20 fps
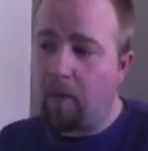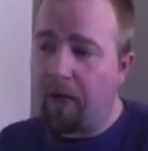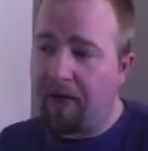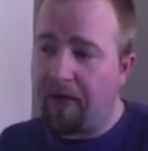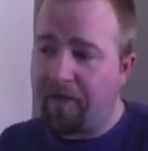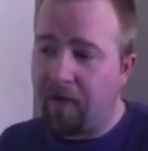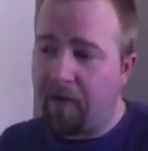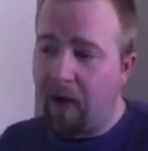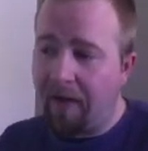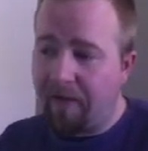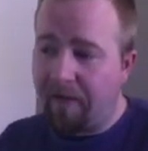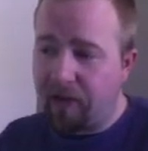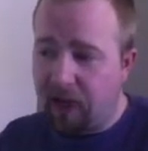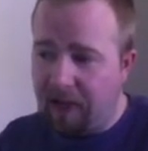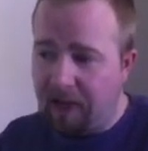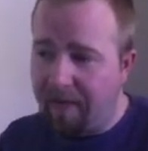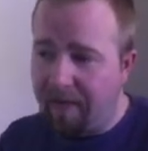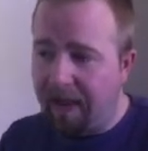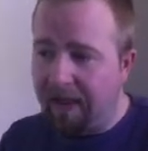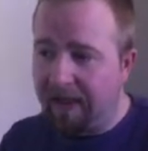But if you have a
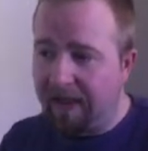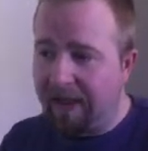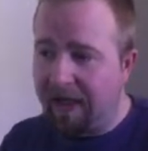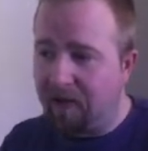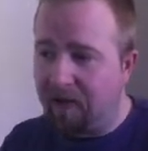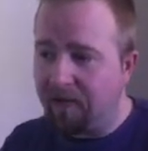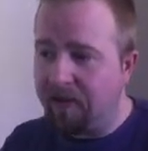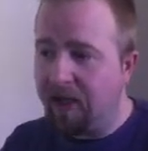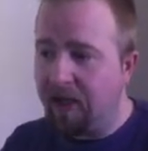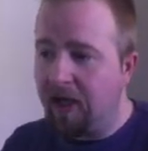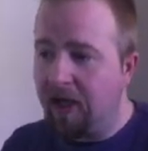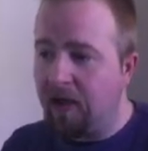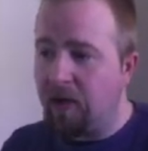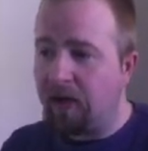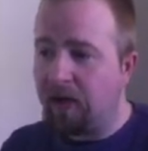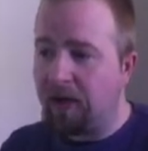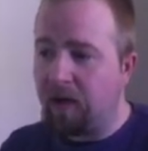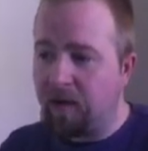Gmail account, you can